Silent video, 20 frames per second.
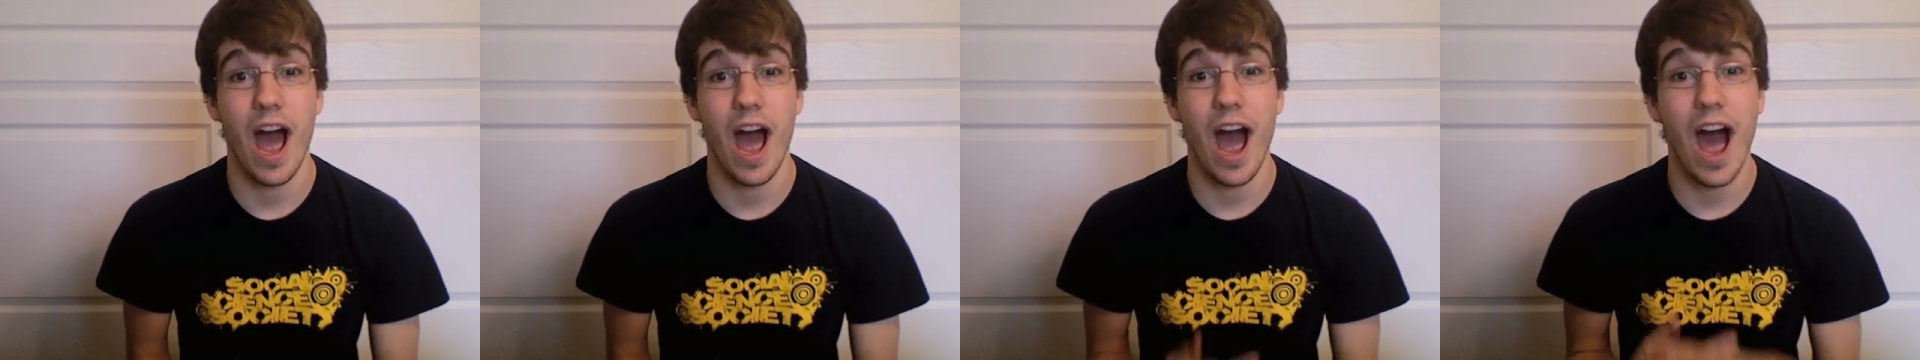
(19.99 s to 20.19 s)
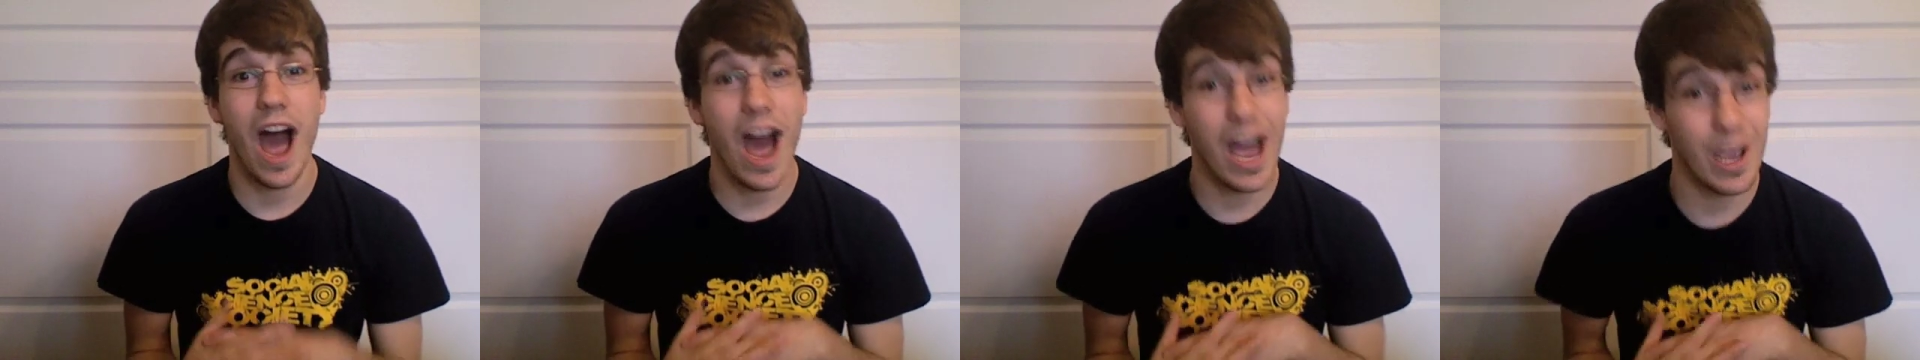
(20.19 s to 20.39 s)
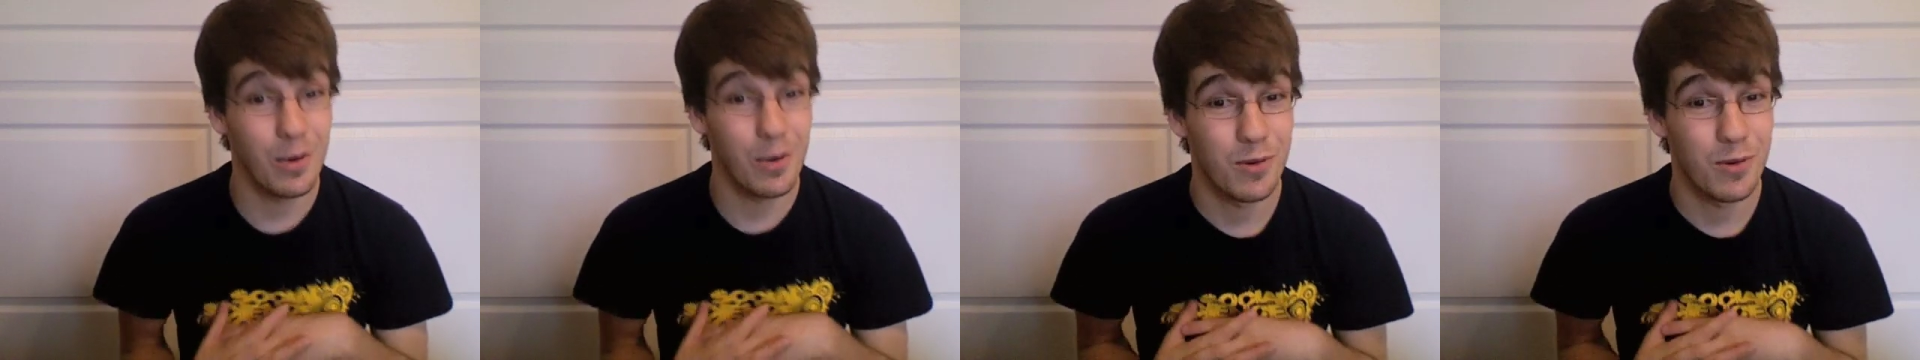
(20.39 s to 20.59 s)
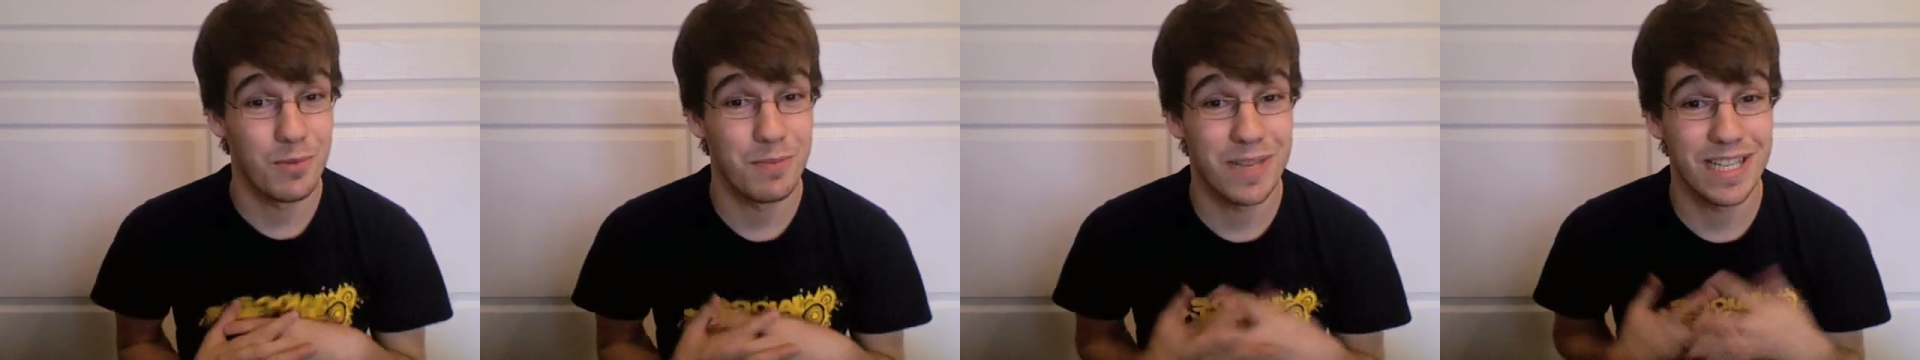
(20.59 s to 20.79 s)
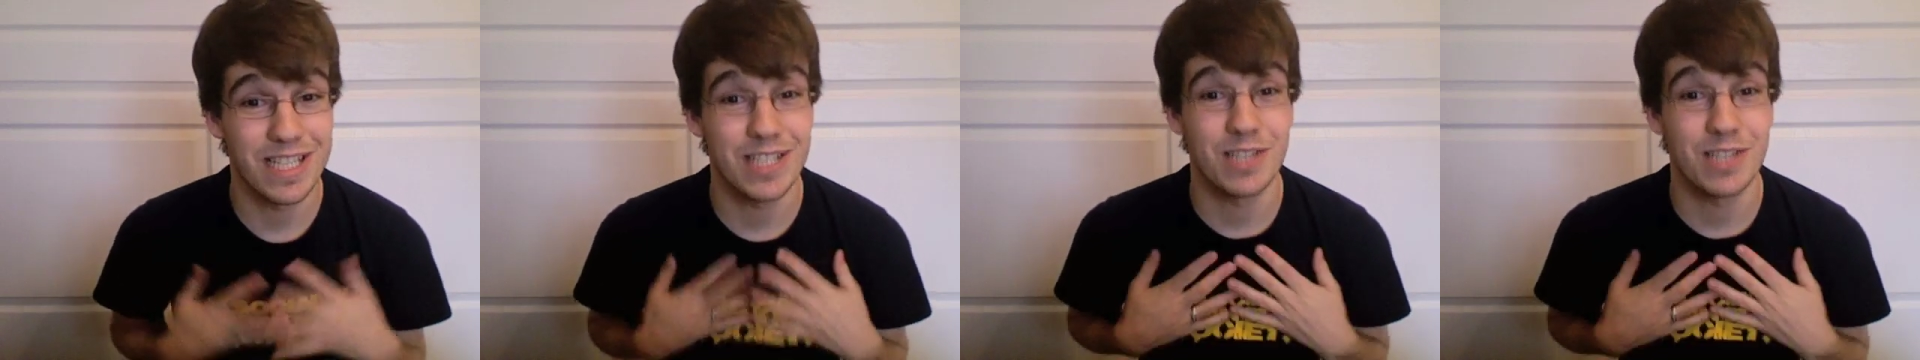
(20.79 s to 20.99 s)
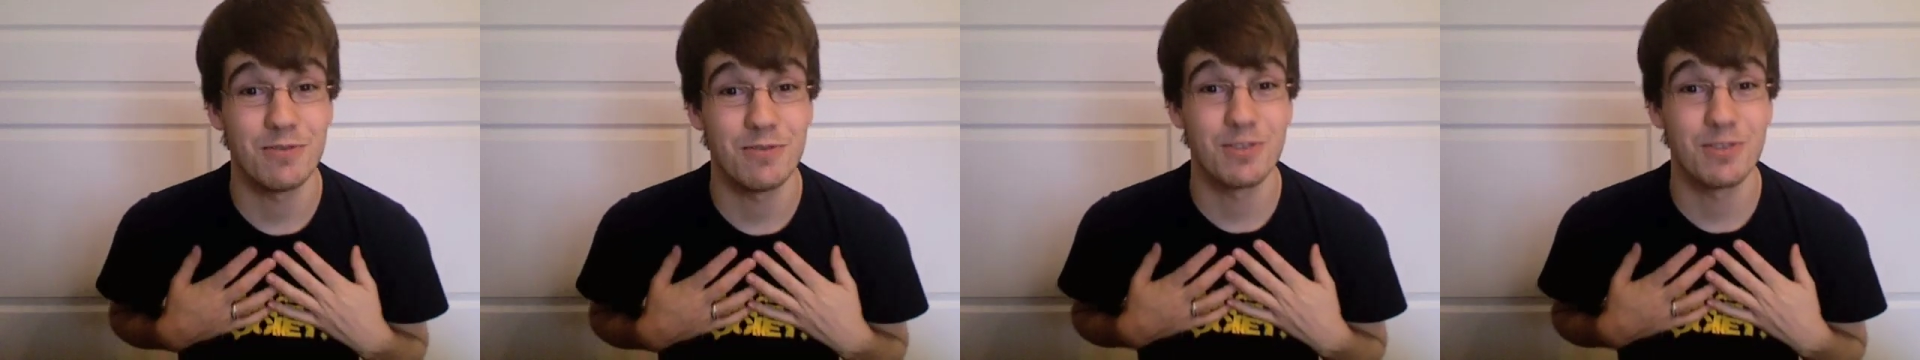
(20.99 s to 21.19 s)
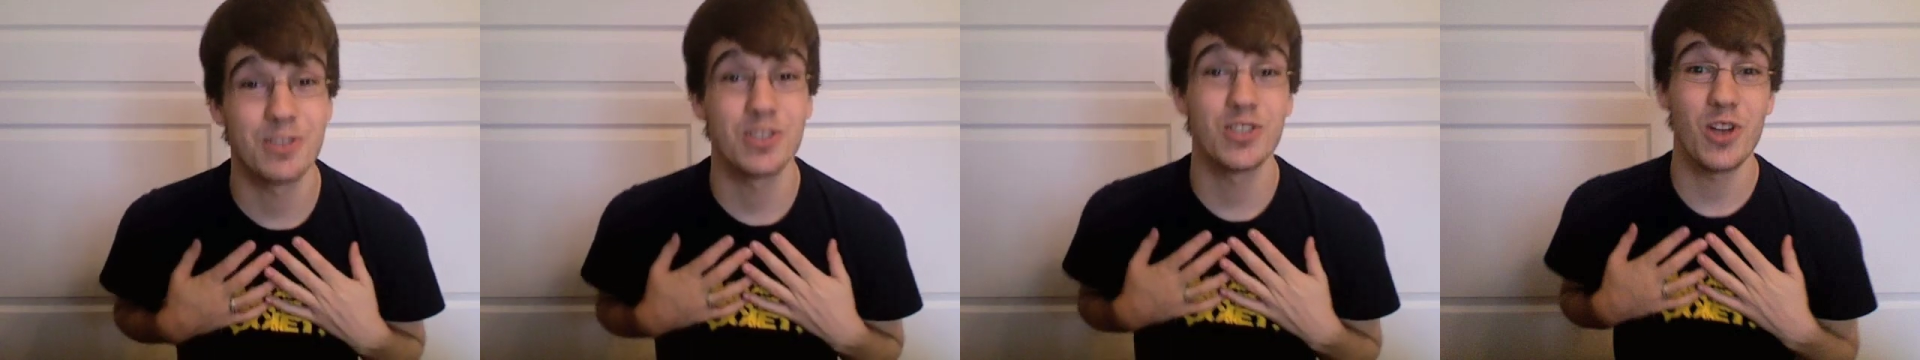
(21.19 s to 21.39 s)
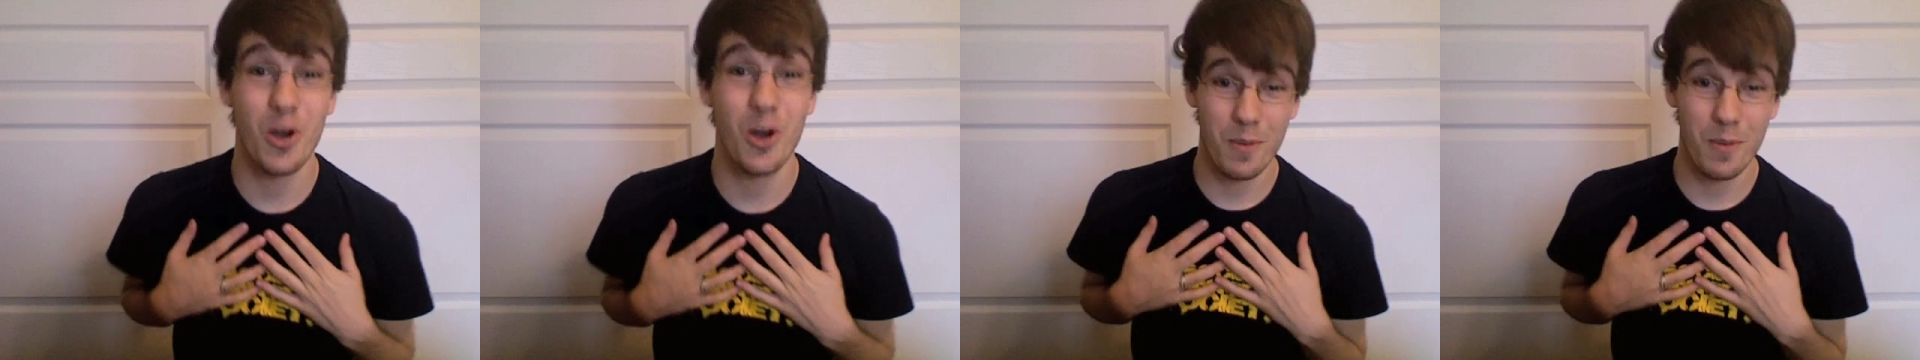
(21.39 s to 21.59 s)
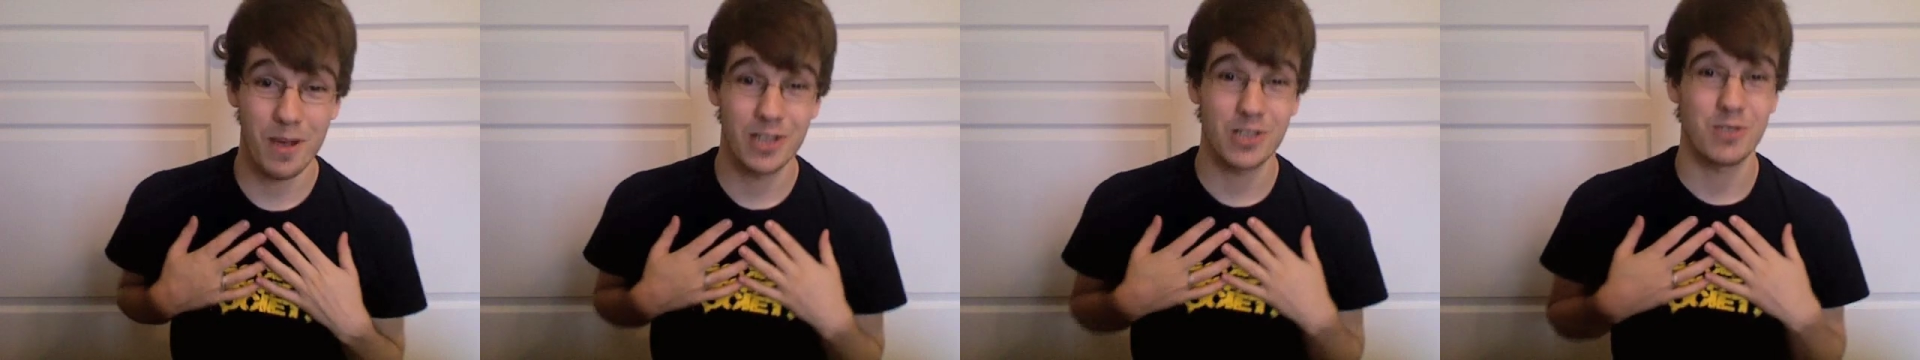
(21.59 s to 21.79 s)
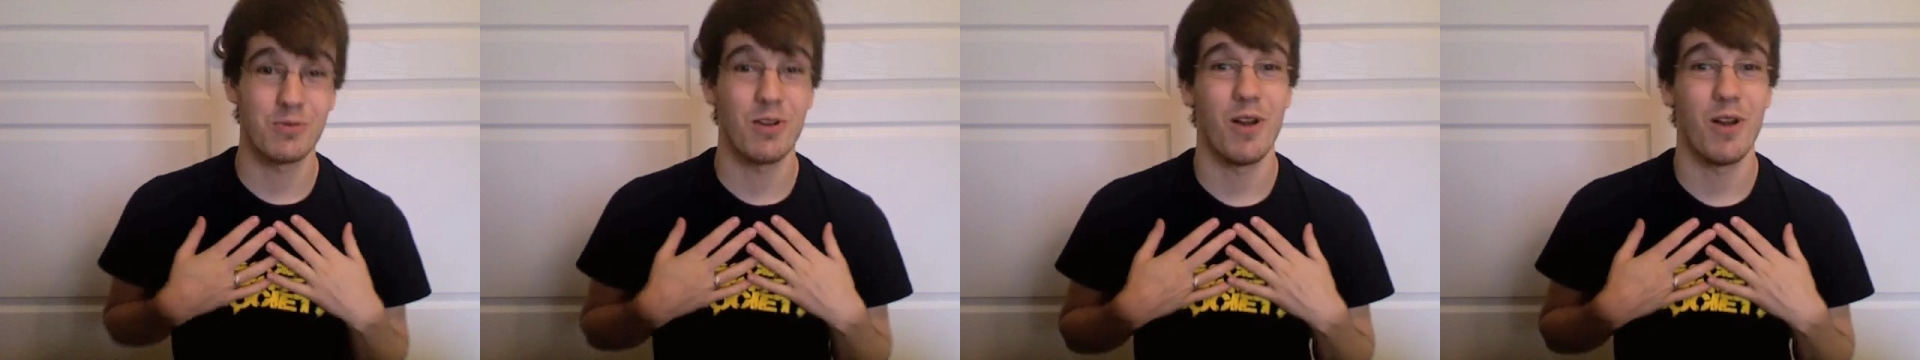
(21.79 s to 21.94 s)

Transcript: I will miss you so much,